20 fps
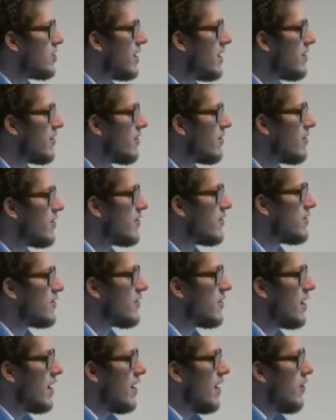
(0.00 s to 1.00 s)
trend, so it's
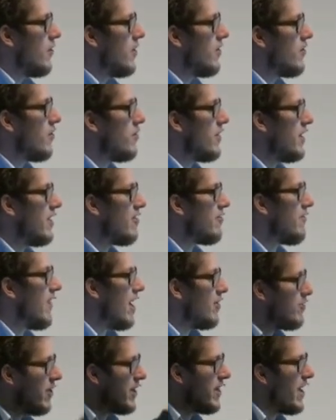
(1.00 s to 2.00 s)
just we assume that it's
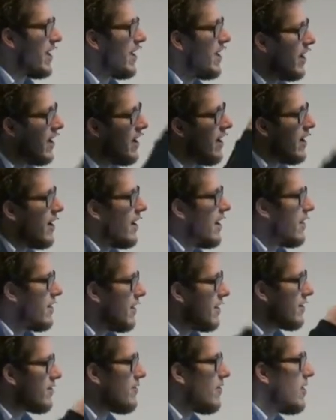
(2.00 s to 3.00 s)
flat, but then
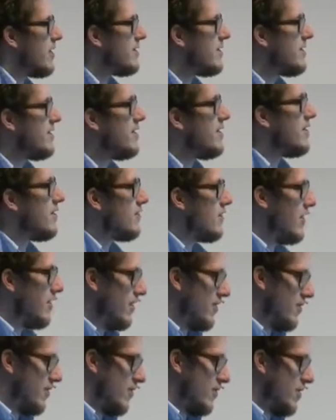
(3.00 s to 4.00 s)
there's a volatility around
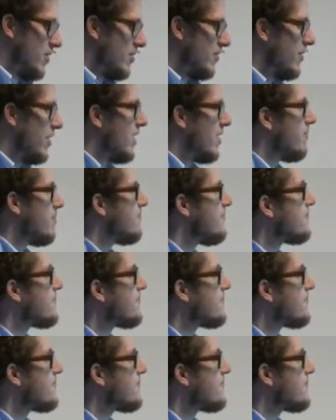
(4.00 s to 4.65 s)
this transmission rate.